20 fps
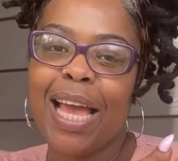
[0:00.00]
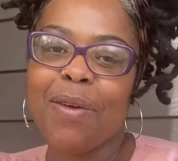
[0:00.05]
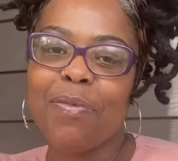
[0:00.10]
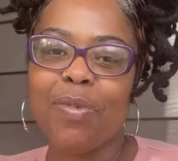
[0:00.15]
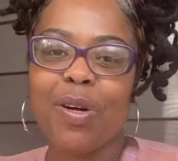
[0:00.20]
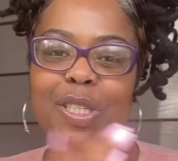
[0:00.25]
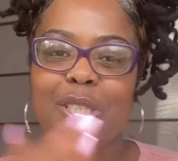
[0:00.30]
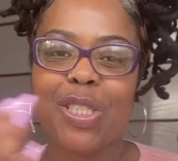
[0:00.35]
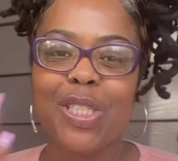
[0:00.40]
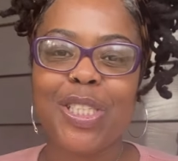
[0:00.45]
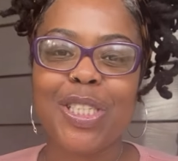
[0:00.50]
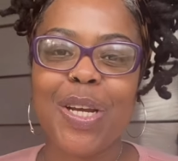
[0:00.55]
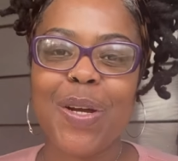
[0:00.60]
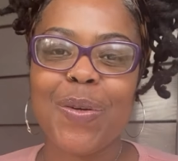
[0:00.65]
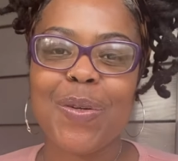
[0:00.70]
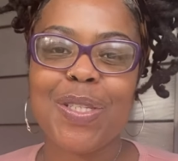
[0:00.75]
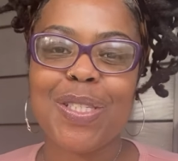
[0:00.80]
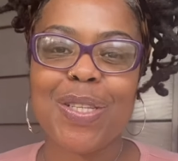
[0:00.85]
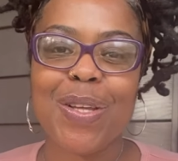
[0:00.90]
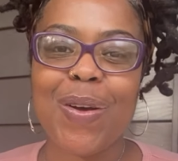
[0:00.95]
Brush your
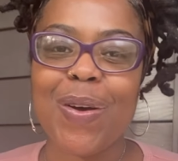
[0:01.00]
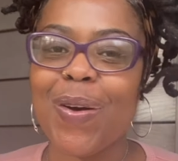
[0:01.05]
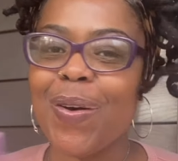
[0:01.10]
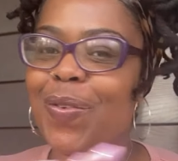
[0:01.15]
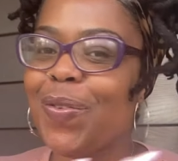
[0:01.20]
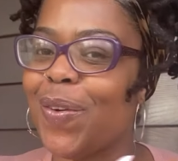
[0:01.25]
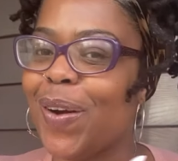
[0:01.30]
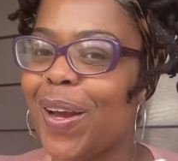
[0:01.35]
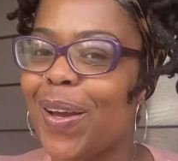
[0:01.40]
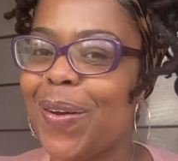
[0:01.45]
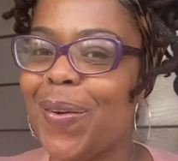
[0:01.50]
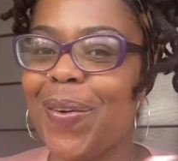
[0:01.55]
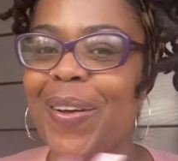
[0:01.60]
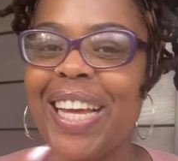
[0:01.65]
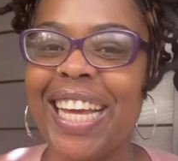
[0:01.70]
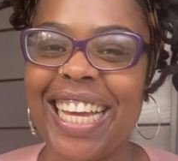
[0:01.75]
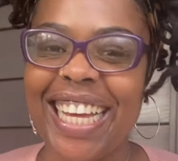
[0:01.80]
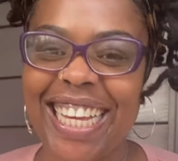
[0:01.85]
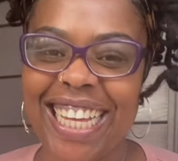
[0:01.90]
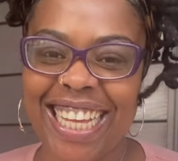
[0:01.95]
shoulders off right
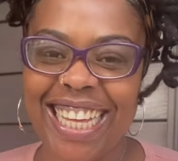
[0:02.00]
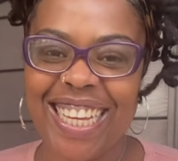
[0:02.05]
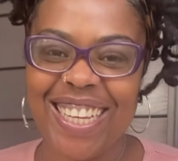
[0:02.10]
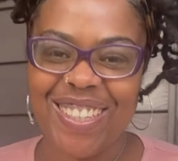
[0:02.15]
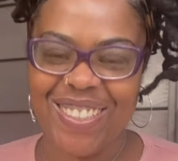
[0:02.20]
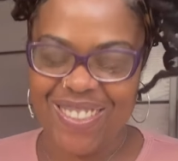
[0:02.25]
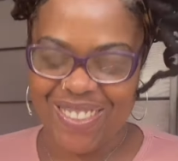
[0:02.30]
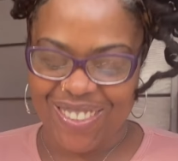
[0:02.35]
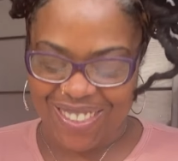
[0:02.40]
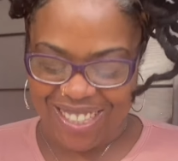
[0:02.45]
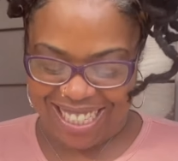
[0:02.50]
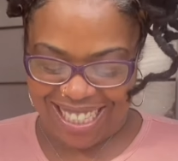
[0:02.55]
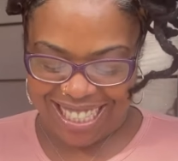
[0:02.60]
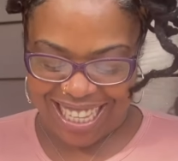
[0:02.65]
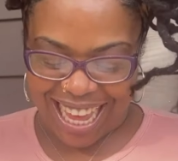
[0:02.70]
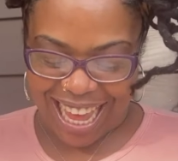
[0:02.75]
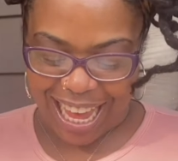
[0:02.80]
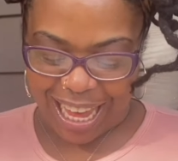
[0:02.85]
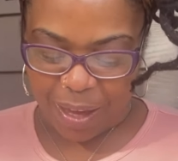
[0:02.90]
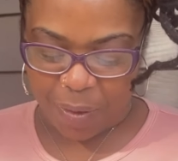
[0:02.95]
quick. Do the
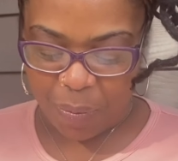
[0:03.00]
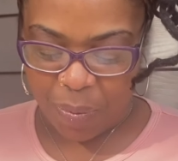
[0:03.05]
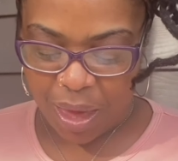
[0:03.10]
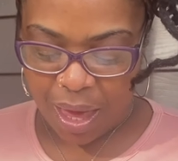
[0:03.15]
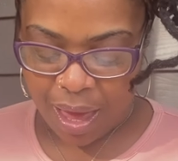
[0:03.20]
same.